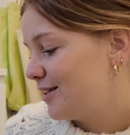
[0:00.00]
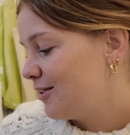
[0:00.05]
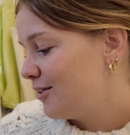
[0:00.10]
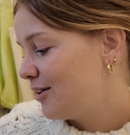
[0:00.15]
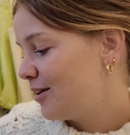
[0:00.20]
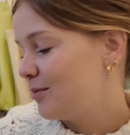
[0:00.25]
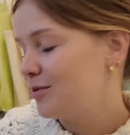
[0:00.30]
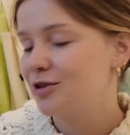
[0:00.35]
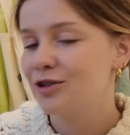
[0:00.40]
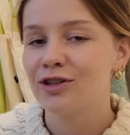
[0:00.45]
so
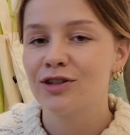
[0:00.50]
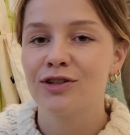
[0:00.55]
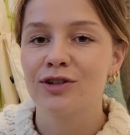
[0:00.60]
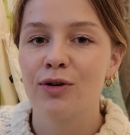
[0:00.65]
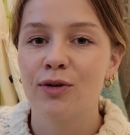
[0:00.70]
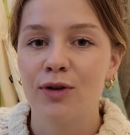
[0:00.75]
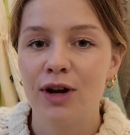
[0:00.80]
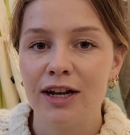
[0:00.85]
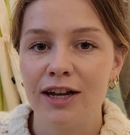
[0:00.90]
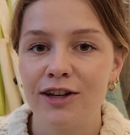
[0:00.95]
I'm just
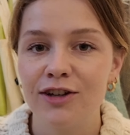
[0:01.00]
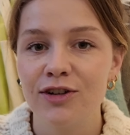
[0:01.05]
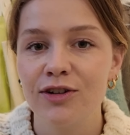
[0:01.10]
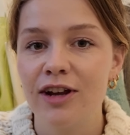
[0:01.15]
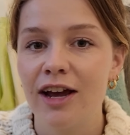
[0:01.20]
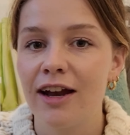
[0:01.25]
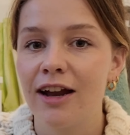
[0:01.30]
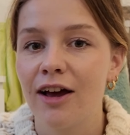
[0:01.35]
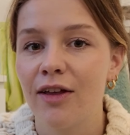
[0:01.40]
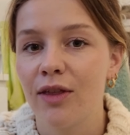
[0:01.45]
so ready to
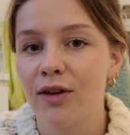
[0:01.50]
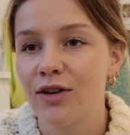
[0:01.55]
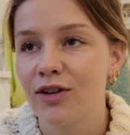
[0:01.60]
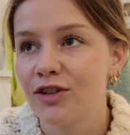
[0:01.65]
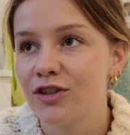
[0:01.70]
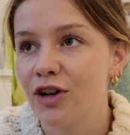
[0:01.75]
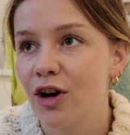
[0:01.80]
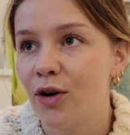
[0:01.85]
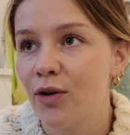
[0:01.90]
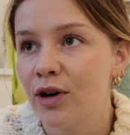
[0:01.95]
get under the
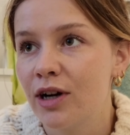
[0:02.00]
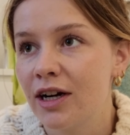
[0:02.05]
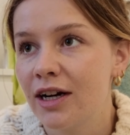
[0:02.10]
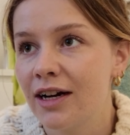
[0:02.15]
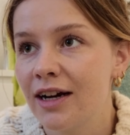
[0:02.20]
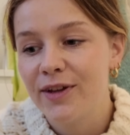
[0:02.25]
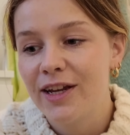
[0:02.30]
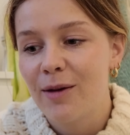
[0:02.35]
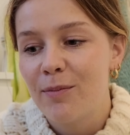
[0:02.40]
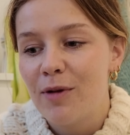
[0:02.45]
shower
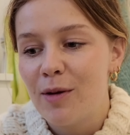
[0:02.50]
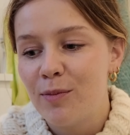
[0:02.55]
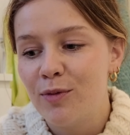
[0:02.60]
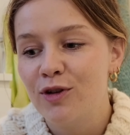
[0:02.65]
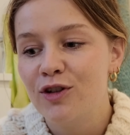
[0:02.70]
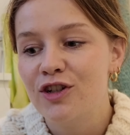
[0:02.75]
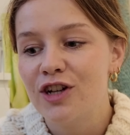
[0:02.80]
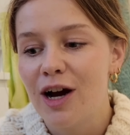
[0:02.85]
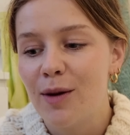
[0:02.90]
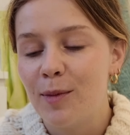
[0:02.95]
and get my
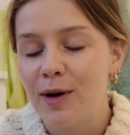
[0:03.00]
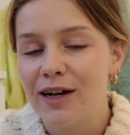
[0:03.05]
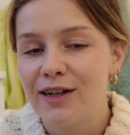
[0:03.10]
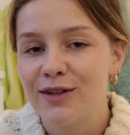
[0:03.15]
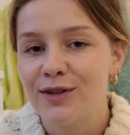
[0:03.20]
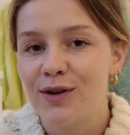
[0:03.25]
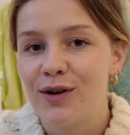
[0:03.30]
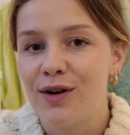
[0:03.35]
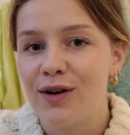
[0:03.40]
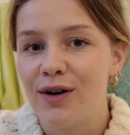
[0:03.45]

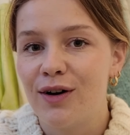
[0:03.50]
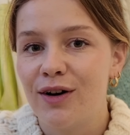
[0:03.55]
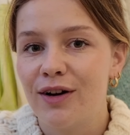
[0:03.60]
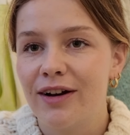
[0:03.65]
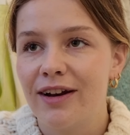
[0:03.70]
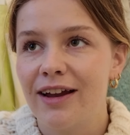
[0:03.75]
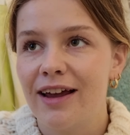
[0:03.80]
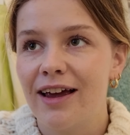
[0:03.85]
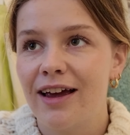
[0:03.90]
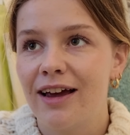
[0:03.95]
pajamas
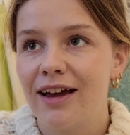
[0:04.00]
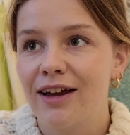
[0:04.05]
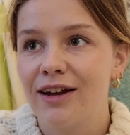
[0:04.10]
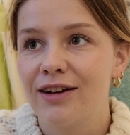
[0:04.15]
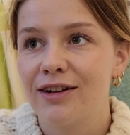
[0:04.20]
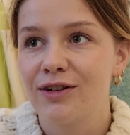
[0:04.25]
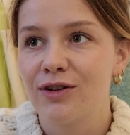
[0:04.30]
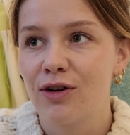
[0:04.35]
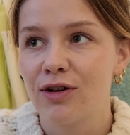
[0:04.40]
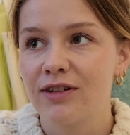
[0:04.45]
on
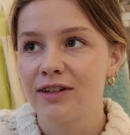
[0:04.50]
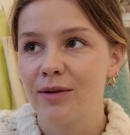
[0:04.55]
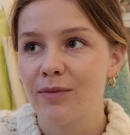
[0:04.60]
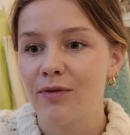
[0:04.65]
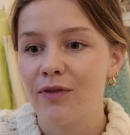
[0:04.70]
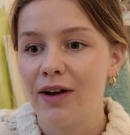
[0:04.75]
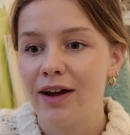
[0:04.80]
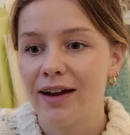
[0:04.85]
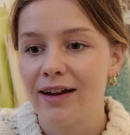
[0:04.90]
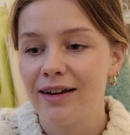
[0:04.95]
and cook
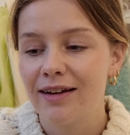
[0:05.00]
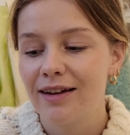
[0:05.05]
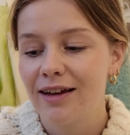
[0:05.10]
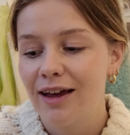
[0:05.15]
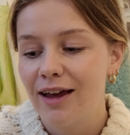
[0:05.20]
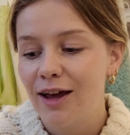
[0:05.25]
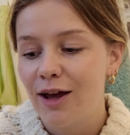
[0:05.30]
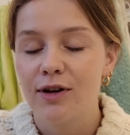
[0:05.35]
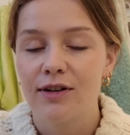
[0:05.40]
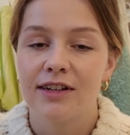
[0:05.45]
something
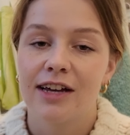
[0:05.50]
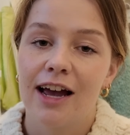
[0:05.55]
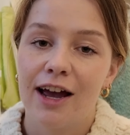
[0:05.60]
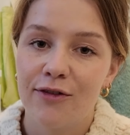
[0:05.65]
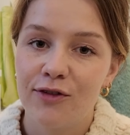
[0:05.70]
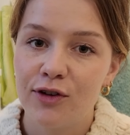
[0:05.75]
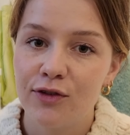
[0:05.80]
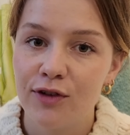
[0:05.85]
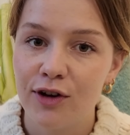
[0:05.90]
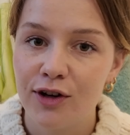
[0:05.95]
because I have to